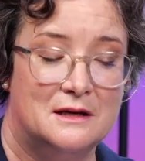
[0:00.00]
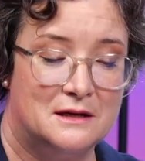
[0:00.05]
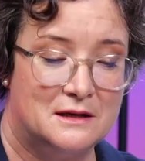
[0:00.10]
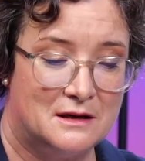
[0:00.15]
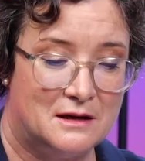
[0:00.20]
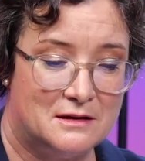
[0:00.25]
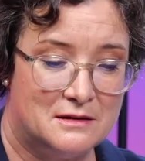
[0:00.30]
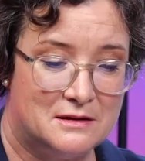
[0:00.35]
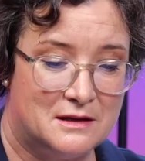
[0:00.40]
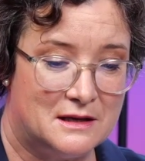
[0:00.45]

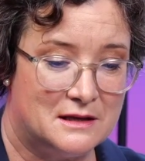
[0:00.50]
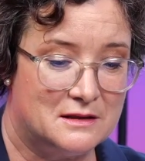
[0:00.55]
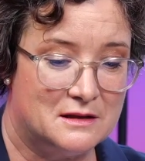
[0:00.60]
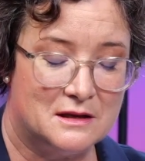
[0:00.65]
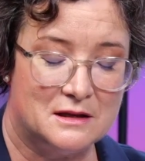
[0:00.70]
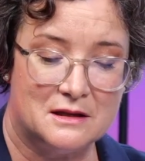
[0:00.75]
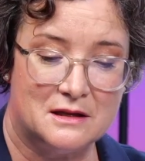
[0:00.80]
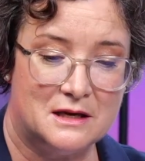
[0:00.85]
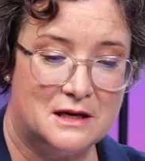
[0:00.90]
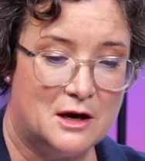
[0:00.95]
thing
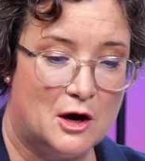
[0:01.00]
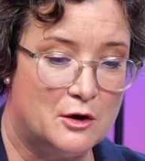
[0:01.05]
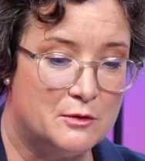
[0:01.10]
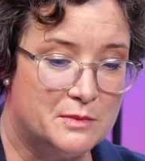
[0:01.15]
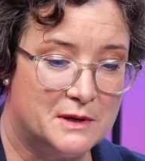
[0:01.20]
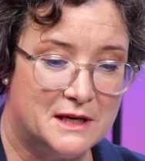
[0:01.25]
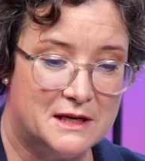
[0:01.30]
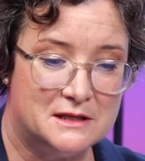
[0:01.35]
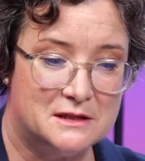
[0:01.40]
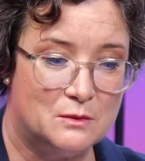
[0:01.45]
that the
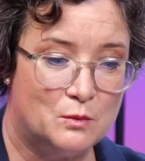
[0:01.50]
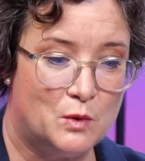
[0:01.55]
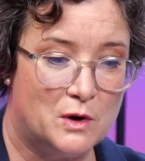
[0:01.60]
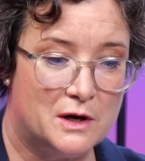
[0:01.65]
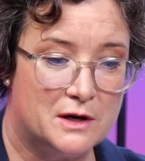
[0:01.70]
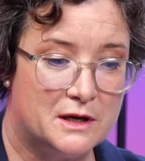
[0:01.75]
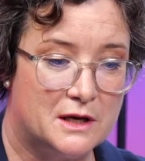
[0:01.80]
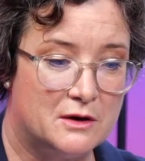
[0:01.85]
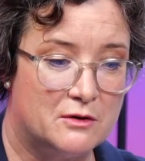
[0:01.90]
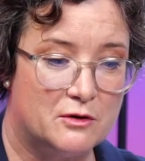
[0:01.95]
open-ended
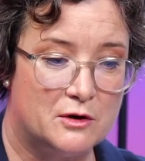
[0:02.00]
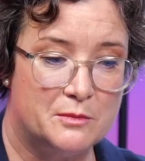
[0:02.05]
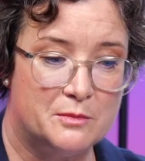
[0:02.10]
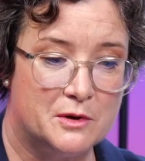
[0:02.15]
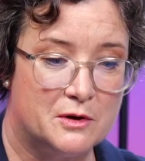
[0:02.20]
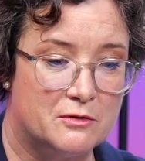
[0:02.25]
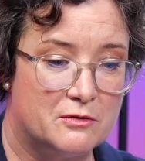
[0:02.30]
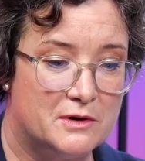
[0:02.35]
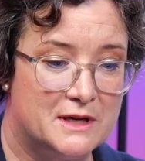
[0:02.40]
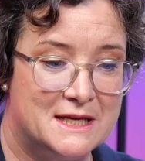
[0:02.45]
working group
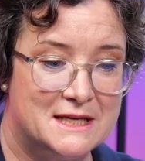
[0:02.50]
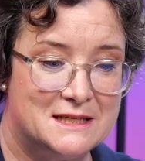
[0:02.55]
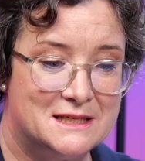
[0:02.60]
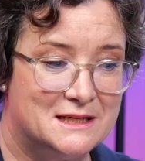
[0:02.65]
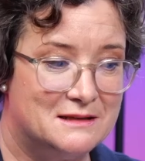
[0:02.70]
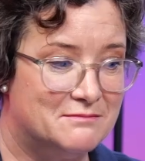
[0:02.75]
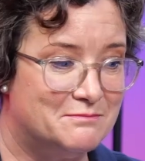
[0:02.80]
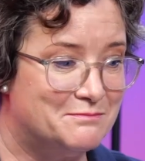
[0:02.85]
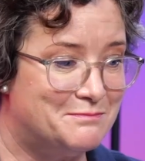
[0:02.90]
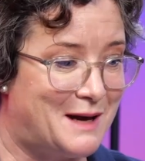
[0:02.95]
agreed
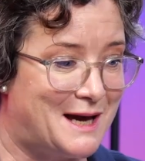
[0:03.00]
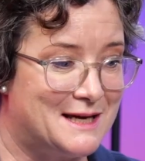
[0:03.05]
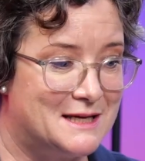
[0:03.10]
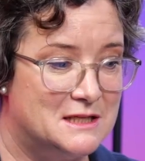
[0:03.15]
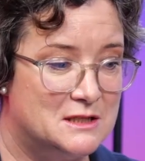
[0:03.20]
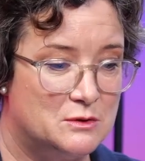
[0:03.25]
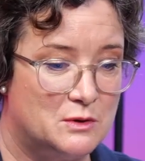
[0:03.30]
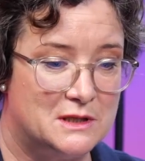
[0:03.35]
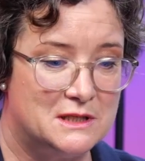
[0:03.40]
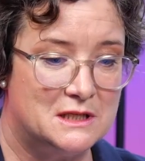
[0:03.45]
back
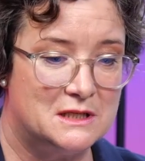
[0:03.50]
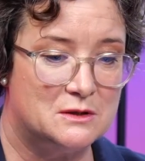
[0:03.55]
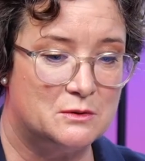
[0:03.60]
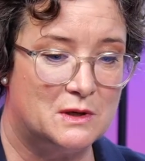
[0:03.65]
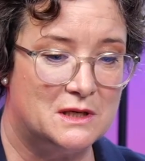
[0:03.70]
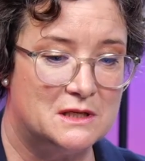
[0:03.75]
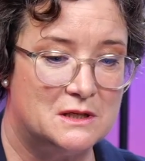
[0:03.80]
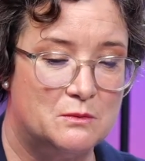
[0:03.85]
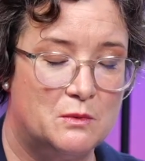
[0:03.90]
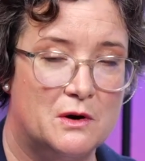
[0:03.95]
in
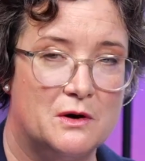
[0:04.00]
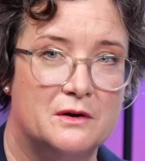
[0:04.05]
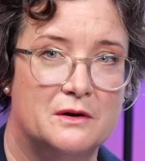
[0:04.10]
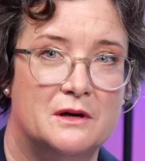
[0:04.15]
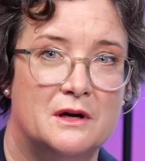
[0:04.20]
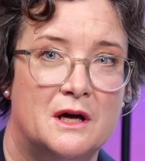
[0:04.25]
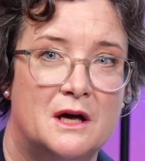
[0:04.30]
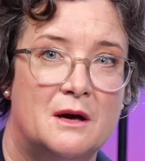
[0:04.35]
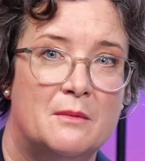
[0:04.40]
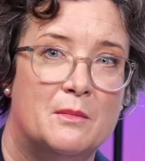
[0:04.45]
2021.
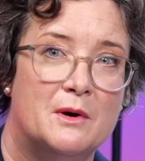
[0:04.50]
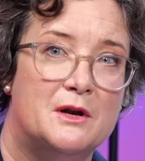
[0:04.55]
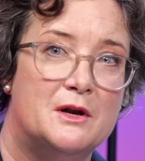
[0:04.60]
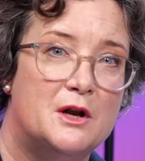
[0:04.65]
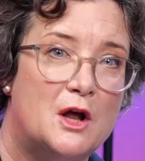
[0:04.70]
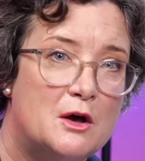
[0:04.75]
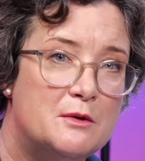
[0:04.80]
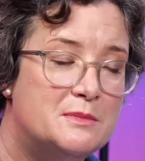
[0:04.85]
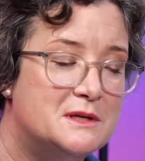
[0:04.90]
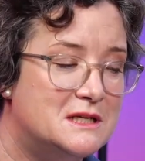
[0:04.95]
But
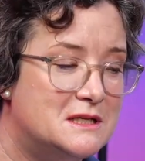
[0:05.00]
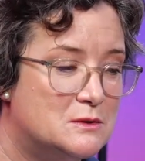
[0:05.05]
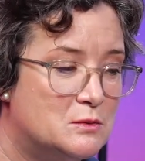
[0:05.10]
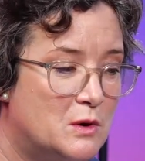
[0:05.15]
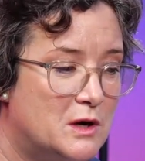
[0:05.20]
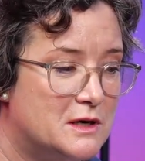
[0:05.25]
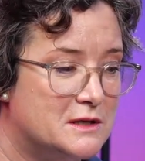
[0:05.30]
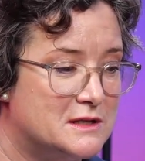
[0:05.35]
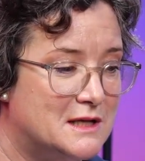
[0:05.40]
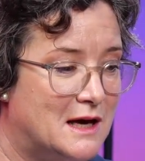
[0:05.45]
nobody's
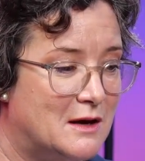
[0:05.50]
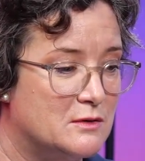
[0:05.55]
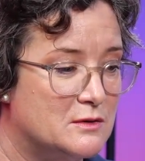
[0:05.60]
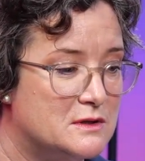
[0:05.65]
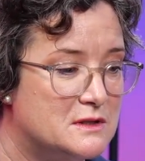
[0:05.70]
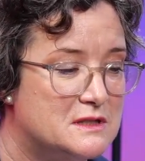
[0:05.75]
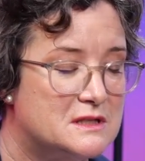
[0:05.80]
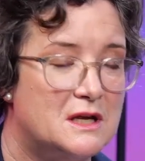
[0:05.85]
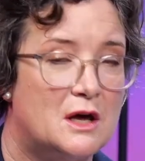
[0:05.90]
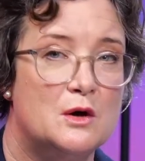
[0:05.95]
worked out,
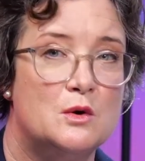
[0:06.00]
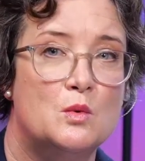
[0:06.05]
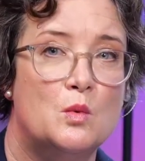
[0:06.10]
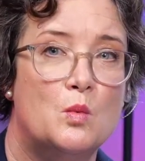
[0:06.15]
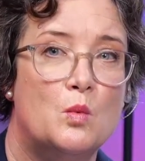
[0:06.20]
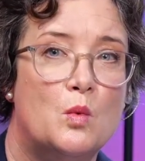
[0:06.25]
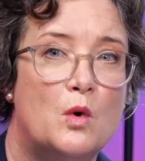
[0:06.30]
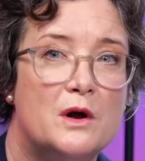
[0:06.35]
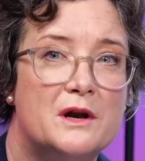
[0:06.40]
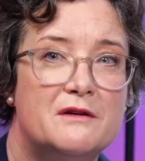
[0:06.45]
so
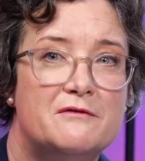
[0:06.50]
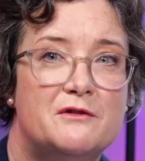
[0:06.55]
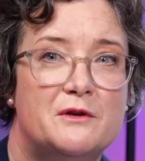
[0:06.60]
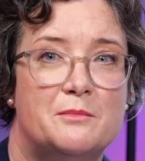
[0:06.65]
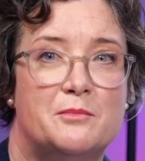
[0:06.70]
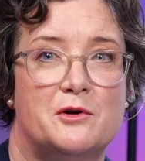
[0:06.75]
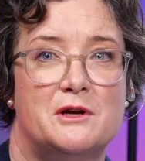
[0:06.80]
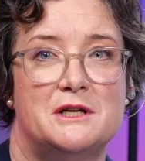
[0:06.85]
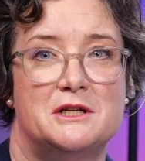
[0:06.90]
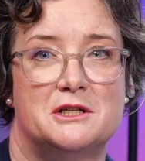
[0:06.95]
what if you
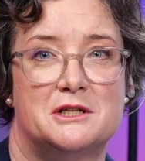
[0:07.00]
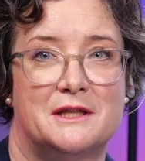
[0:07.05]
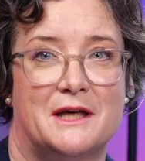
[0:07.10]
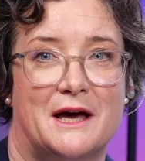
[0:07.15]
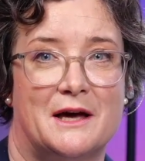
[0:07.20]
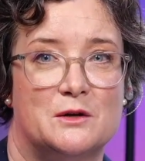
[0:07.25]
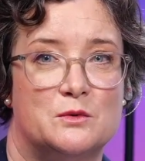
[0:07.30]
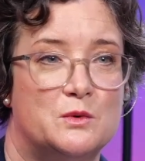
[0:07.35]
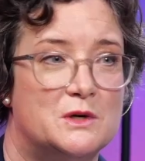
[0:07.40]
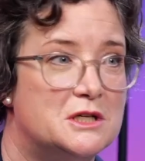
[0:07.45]
breach
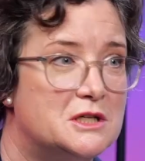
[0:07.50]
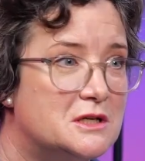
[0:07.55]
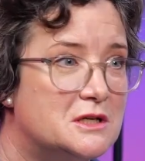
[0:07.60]
that, which